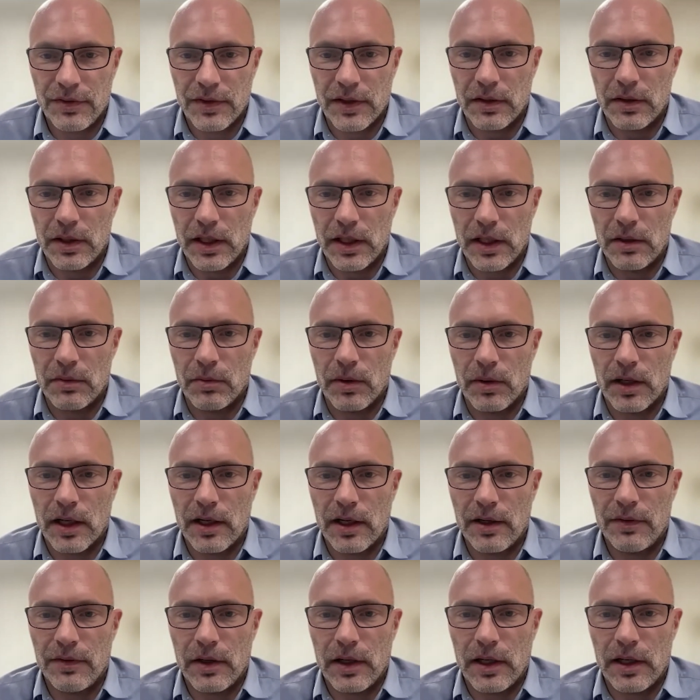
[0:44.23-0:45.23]
and what
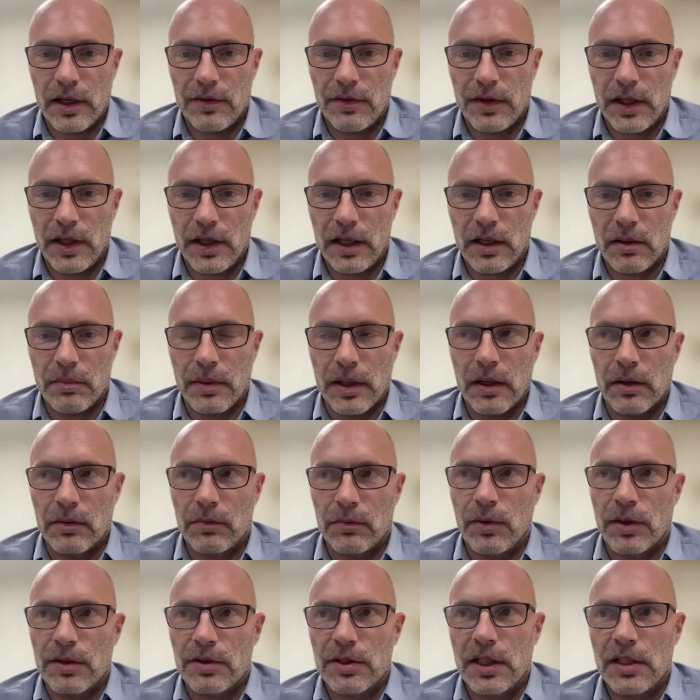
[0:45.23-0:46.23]
I think about
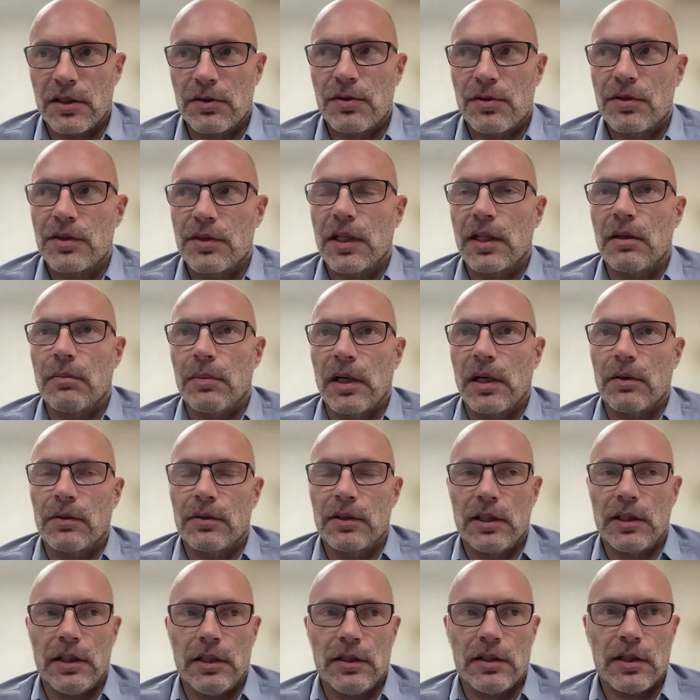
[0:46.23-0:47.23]
what's interesting about
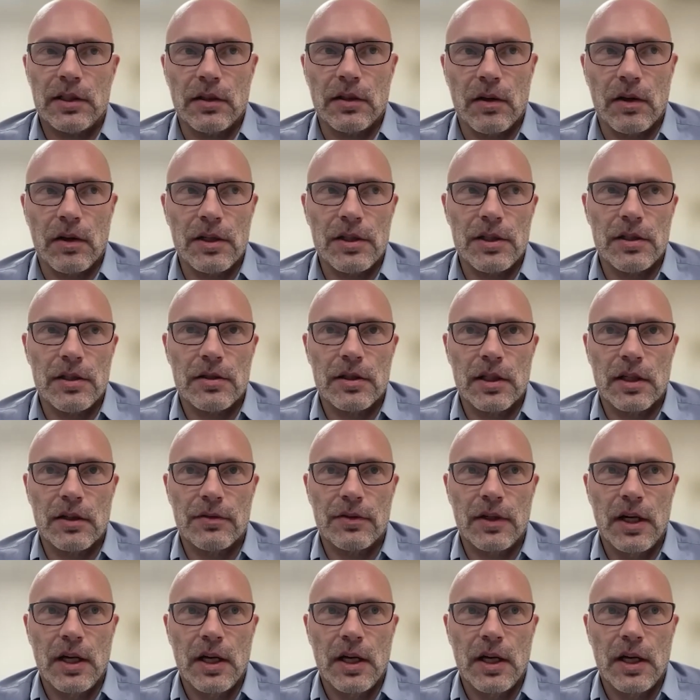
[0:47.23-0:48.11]
the technology itself.